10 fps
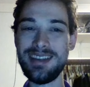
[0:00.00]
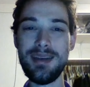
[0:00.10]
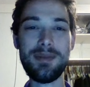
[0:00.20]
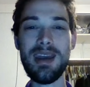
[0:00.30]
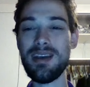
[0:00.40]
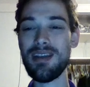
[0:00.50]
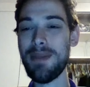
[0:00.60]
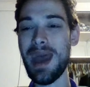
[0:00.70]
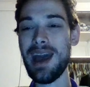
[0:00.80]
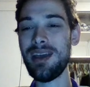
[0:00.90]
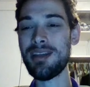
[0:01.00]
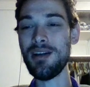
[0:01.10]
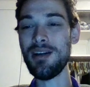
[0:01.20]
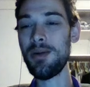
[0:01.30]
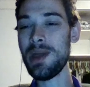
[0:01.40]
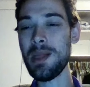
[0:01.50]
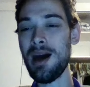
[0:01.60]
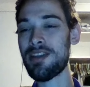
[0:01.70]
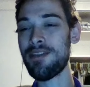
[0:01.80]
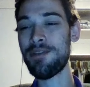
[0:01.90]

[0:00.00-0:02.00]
Team Tank is back. We lost the